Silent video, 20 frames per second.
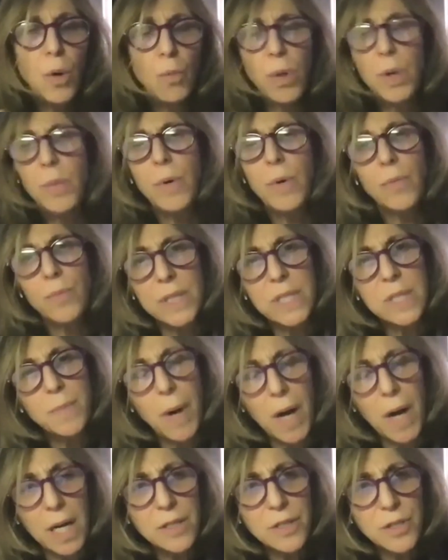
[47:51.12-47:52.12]
we will
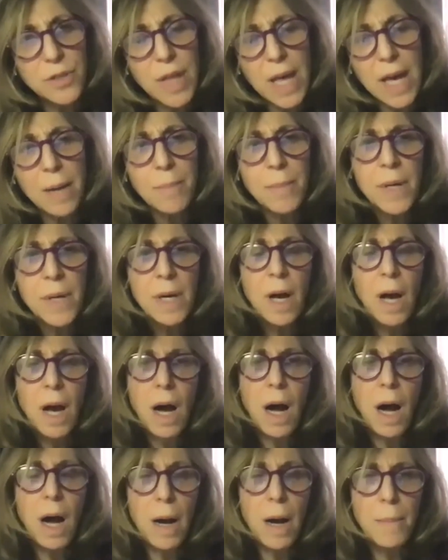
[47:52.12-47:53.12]
respond to them.
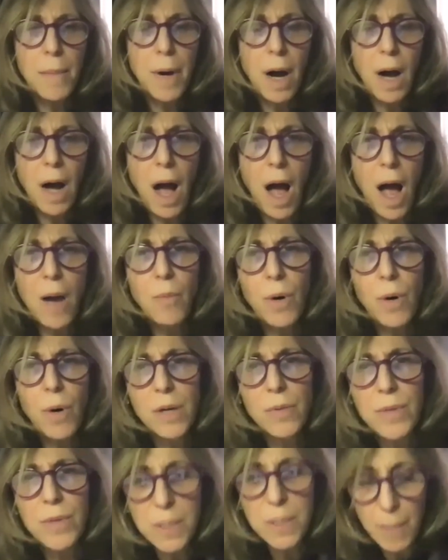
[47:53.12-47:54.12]
I want
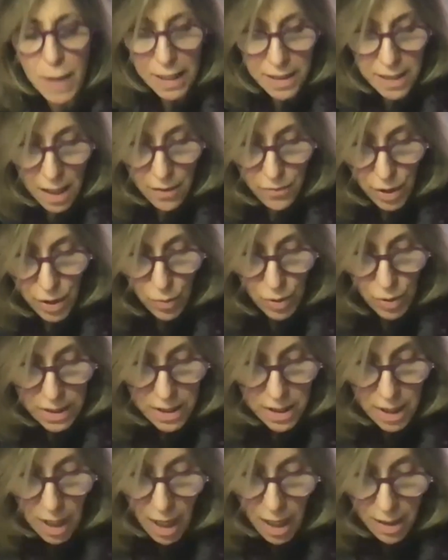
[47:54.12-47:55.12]
to respect
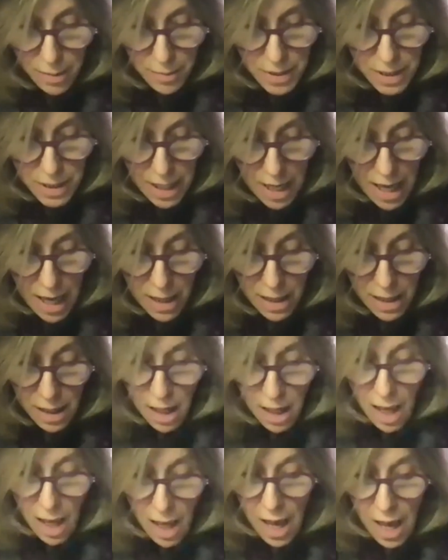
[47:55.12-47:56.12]
everyone's time today.
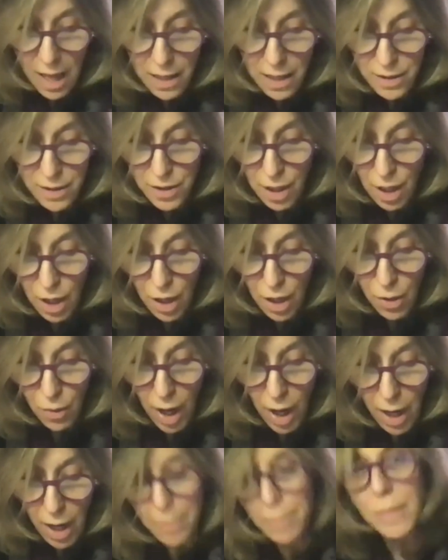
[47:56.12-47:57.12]
And so
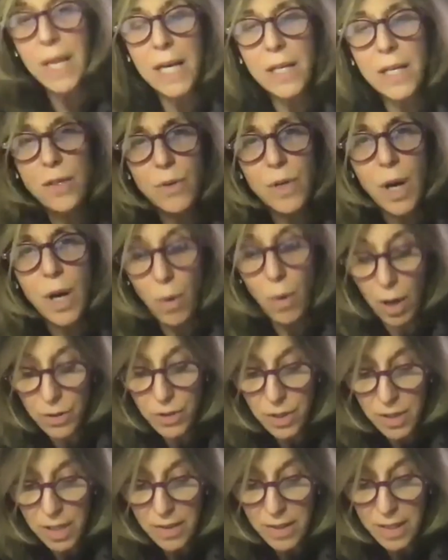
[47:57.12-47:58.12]
let you know
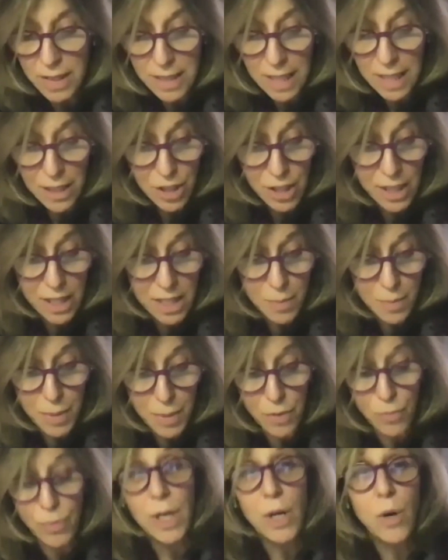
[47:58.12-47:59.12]
also that the session has
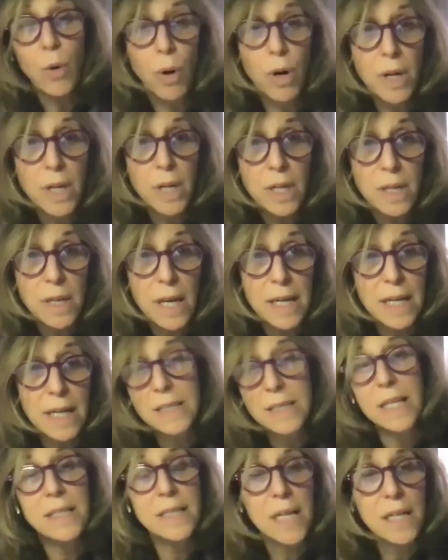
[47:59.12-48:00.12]
been recorded and,
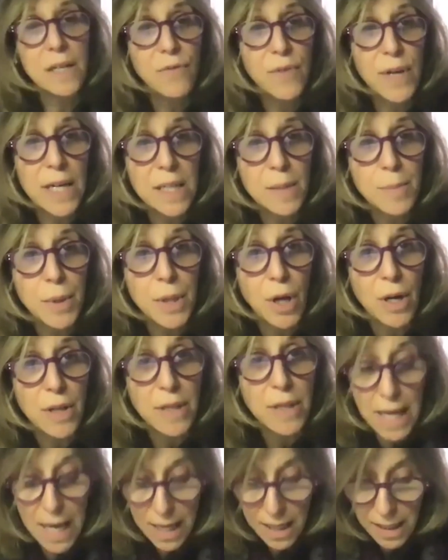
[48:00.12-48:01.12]
as I said, available on
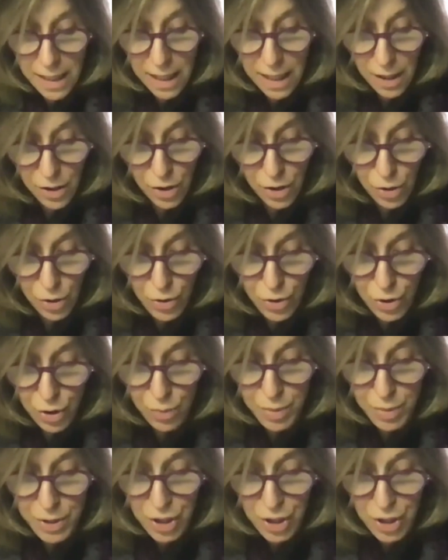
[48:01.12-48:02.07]
the ADL YouTube